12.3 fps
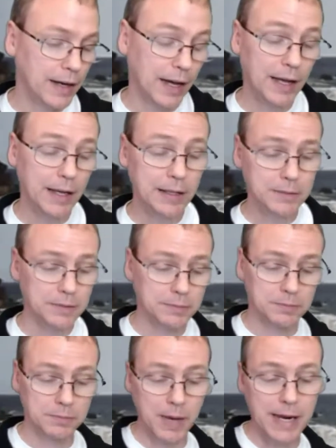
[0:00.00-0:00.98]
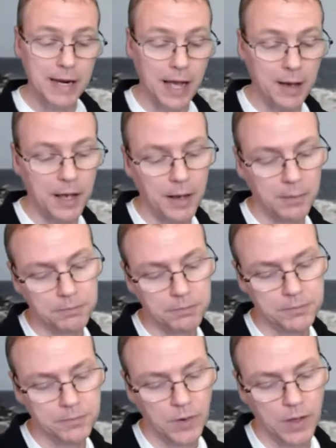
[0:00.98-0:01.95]
I mean
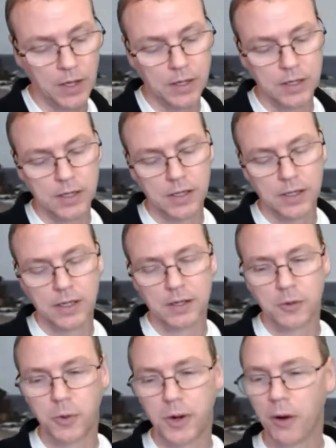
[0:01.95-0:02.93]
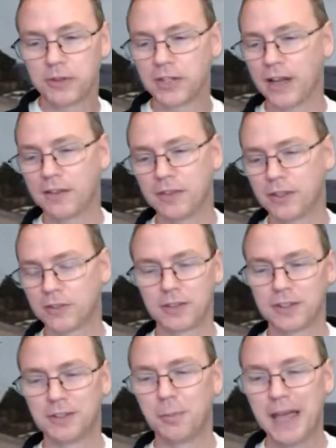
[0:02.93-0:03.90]
I'm we always have this
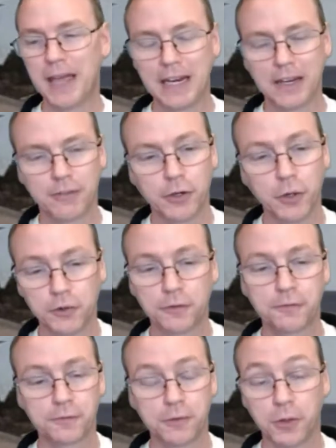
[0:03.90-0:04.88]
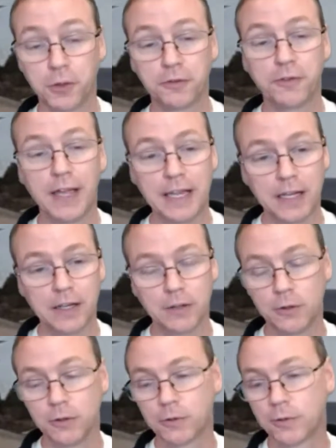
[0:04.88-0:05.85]
debate of who's fake and
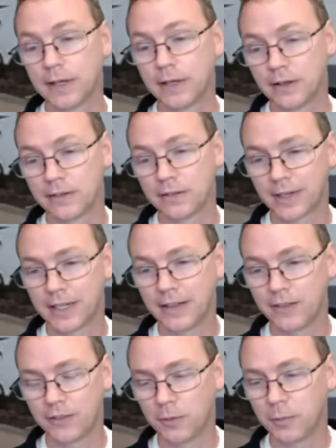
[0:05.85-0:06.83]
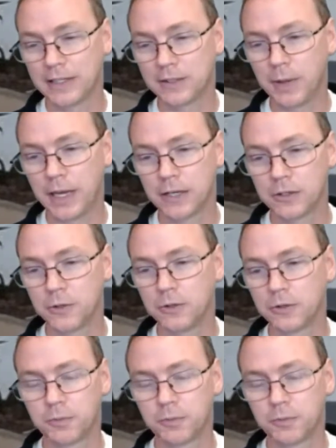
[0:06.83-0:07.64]
who's real, right? This is a big debate: who's